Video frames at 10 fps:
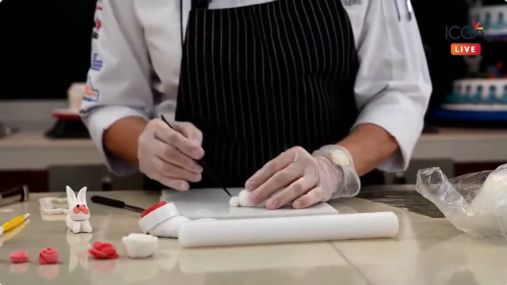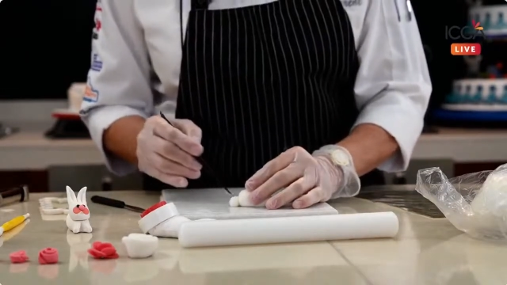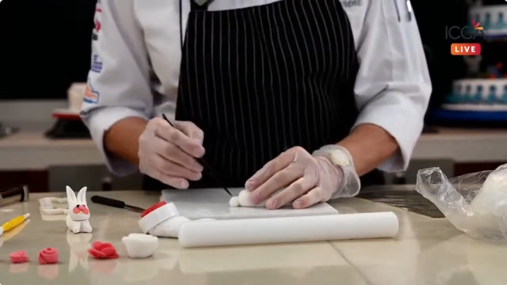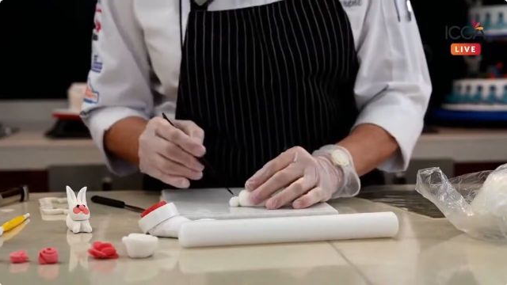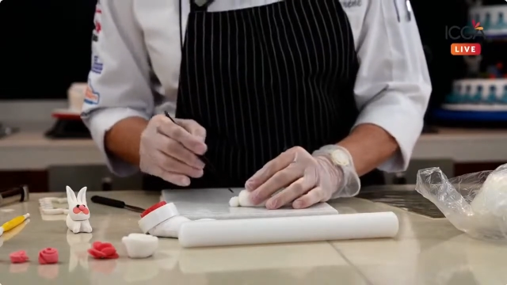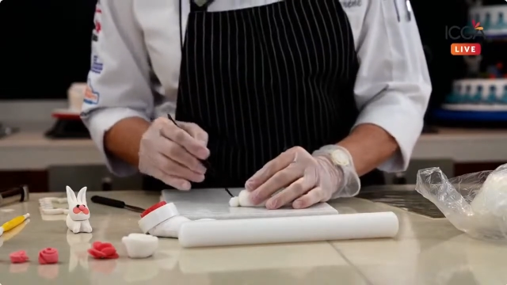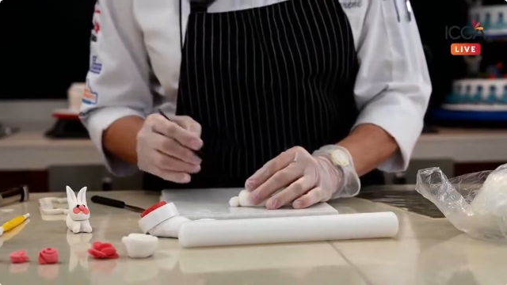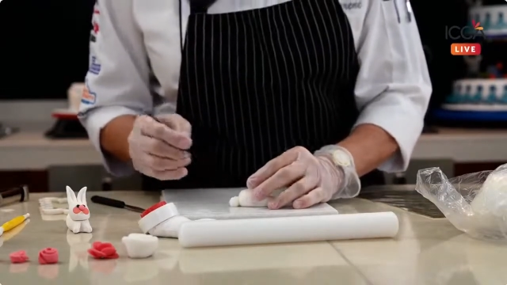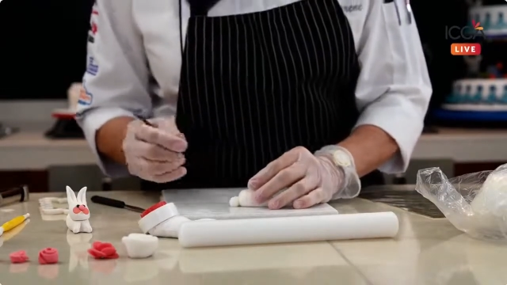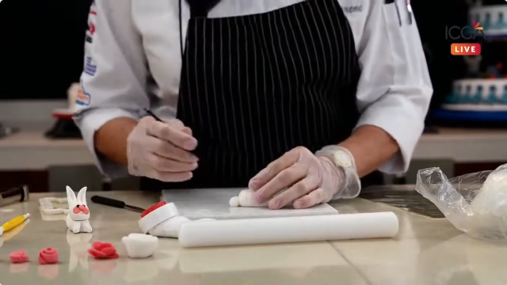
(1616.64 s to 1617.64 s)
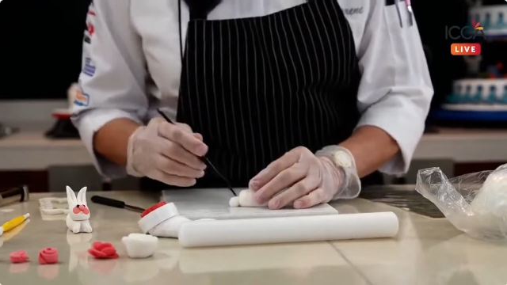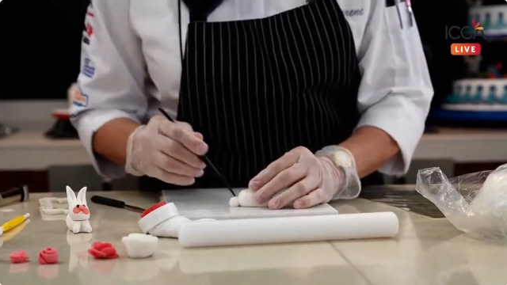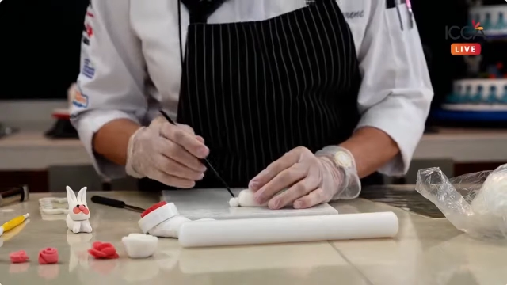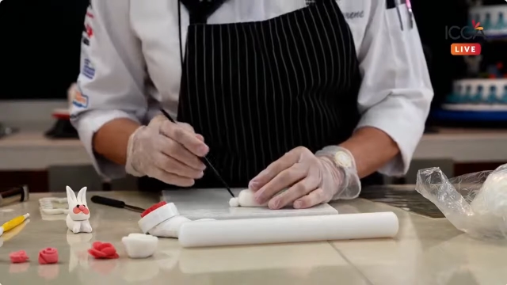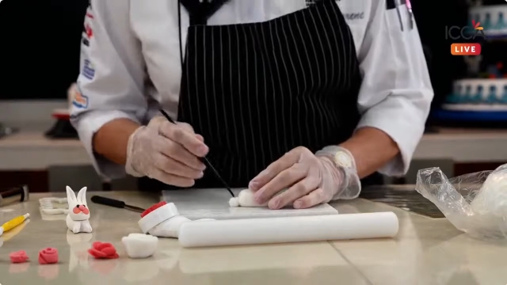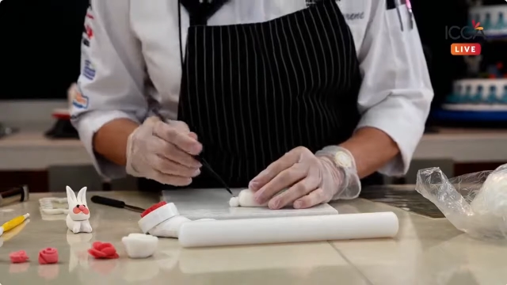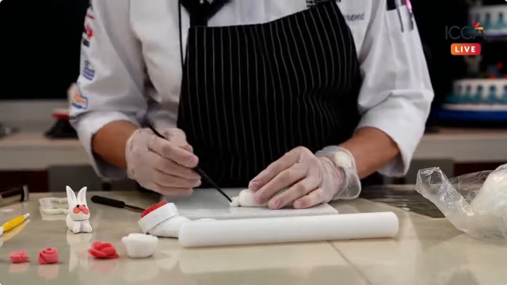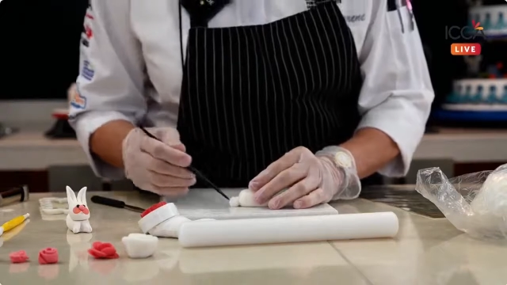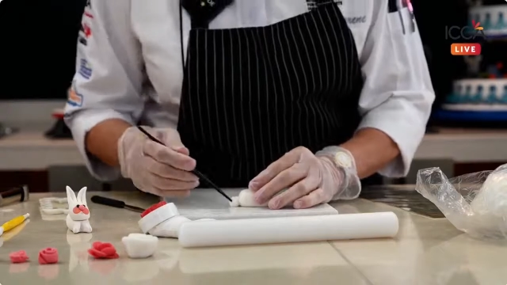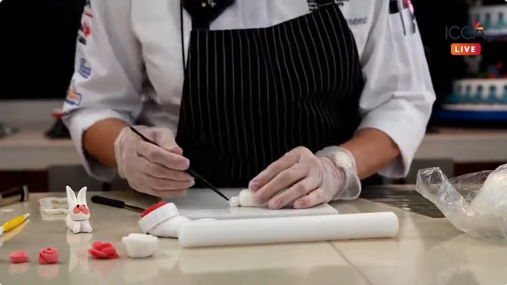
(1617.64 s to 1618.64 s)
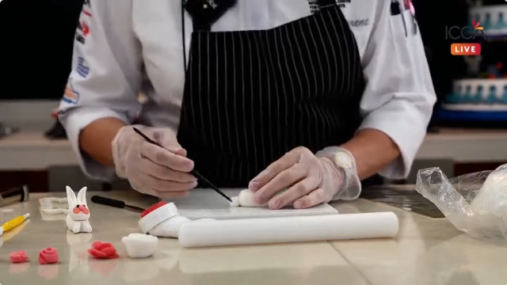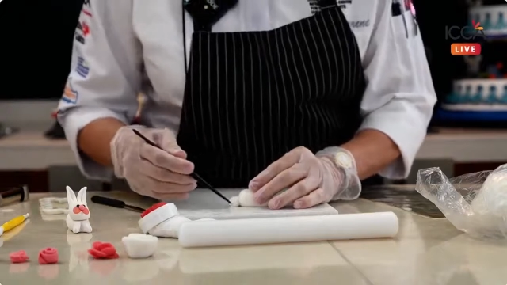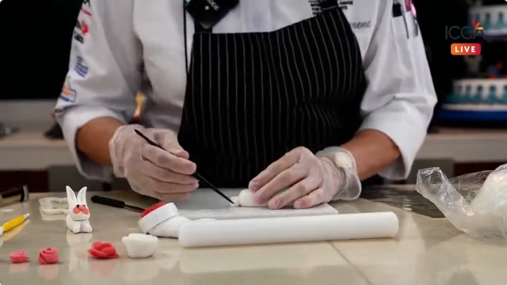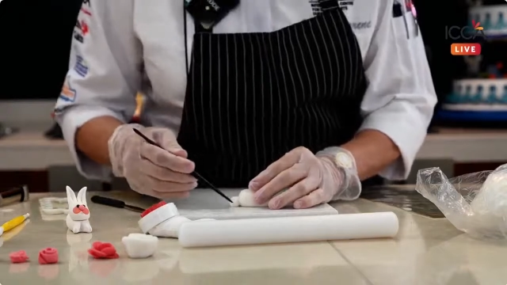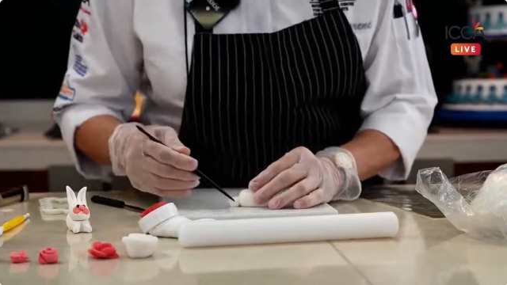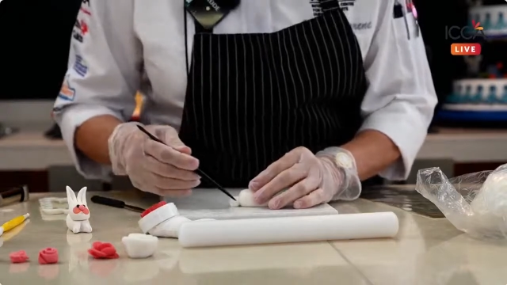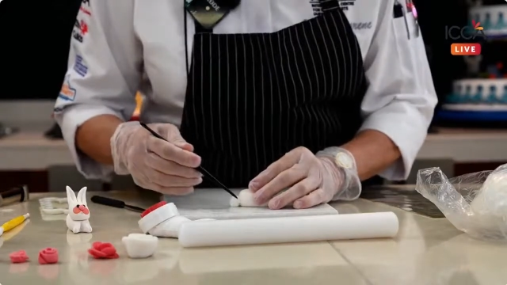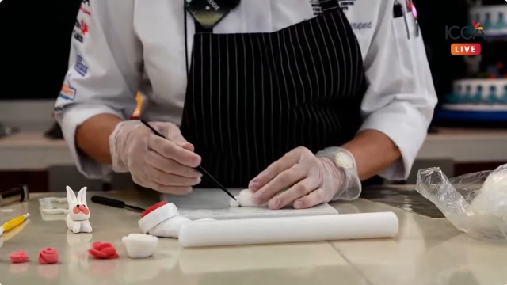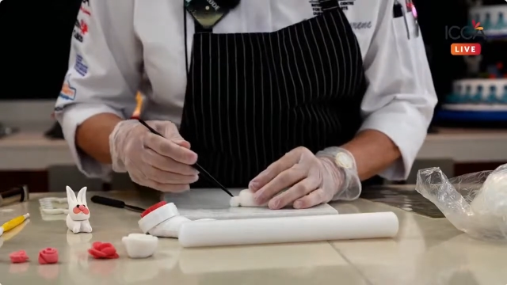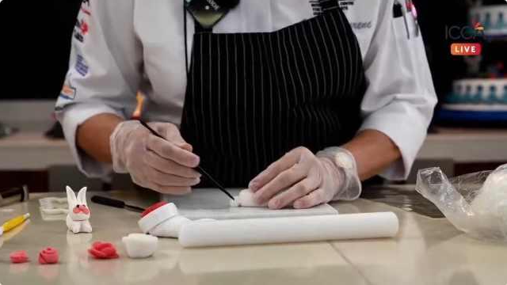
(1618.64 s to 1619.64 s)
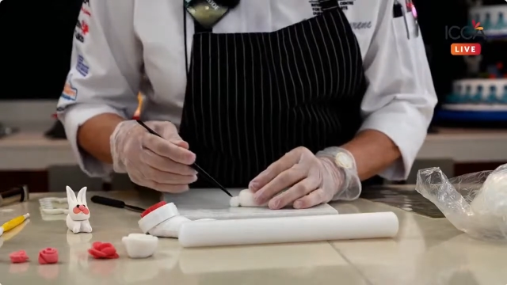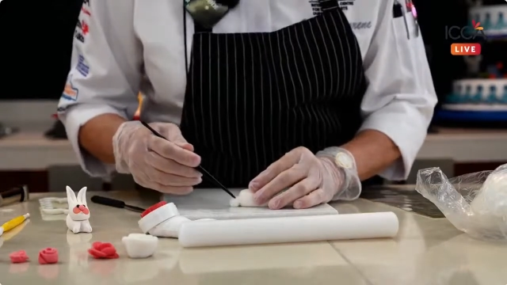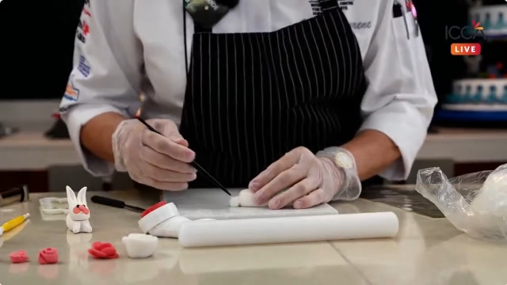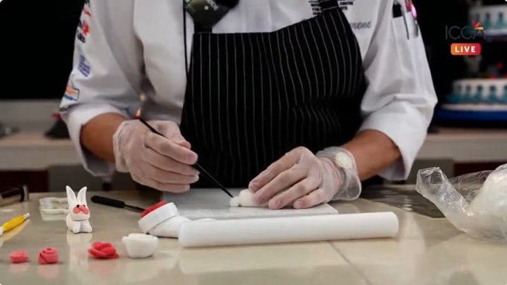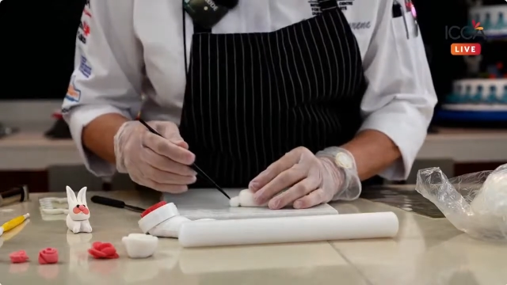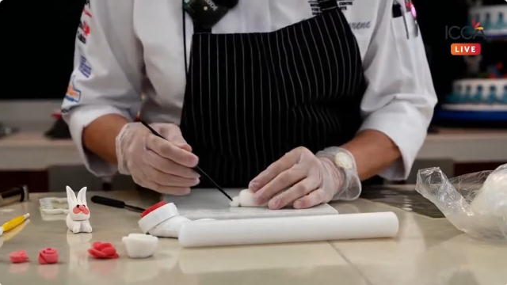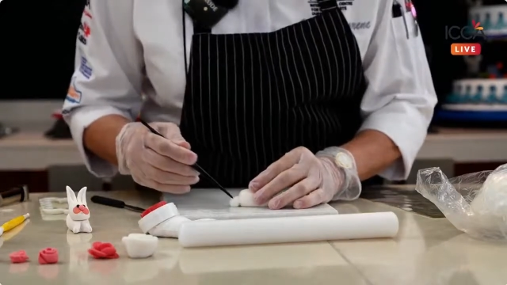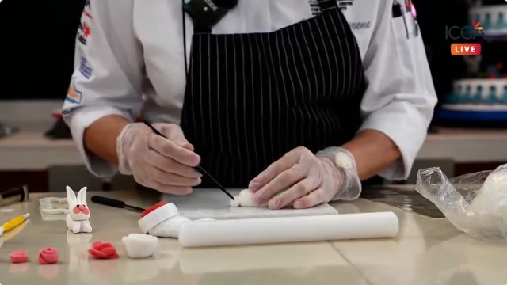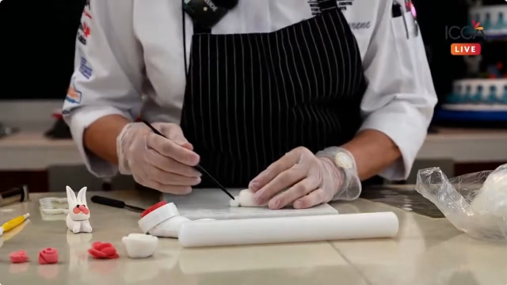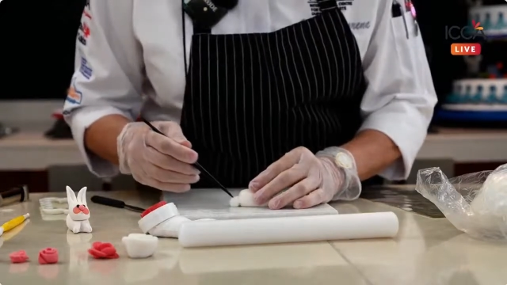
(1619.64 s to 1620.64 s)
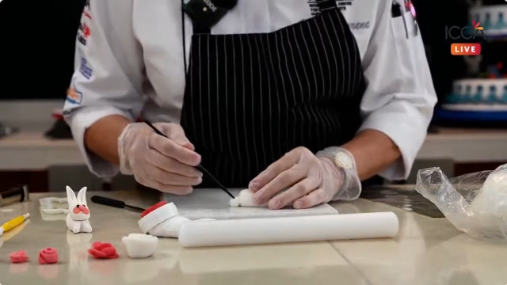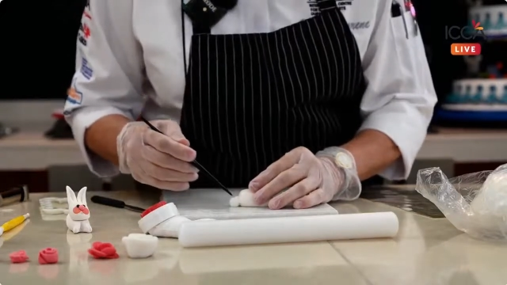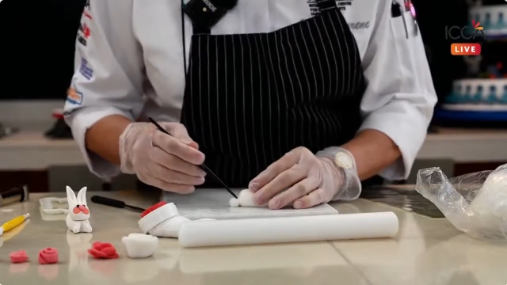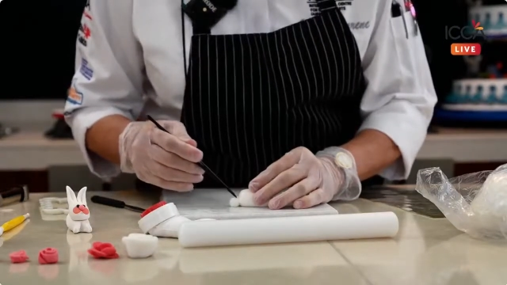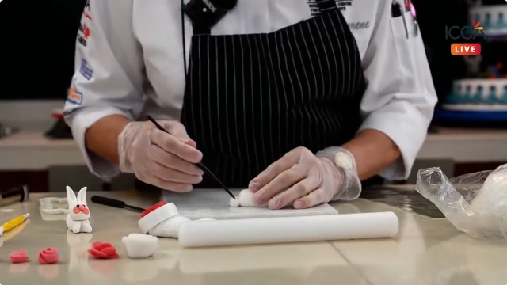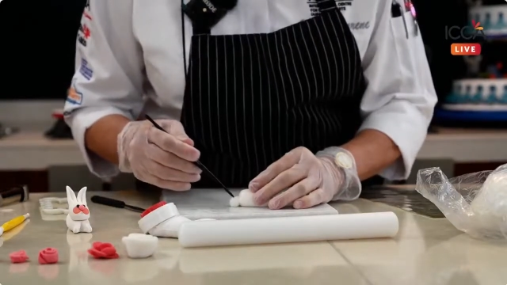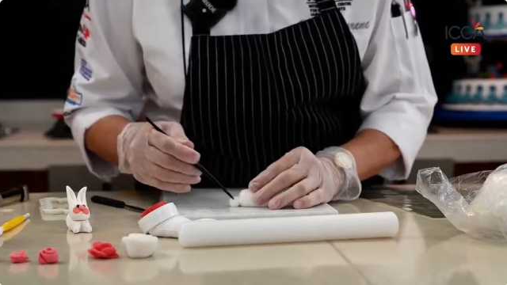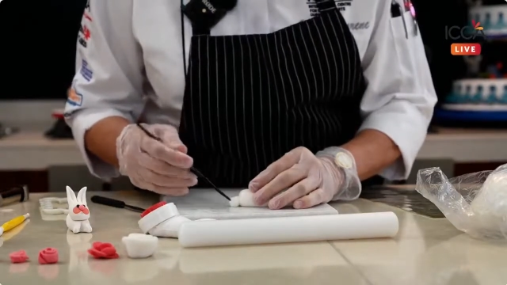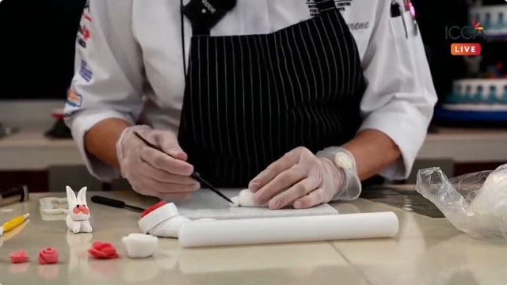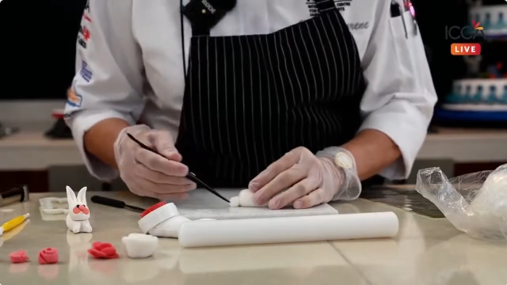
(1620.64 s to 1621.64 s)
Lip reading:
Nobody's mouth can be seen.